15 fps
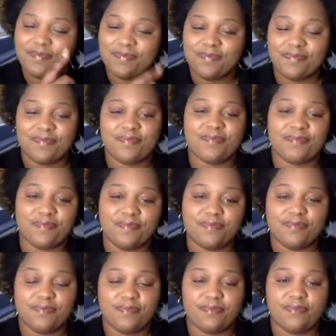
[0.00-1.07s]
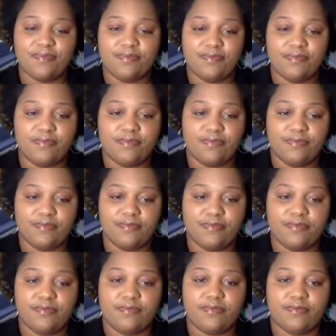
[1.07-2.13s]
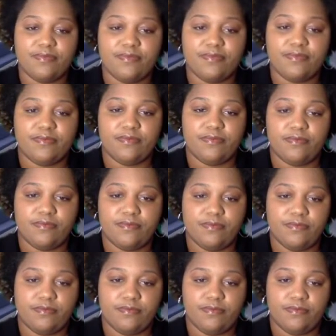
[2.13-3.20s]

(not speaking)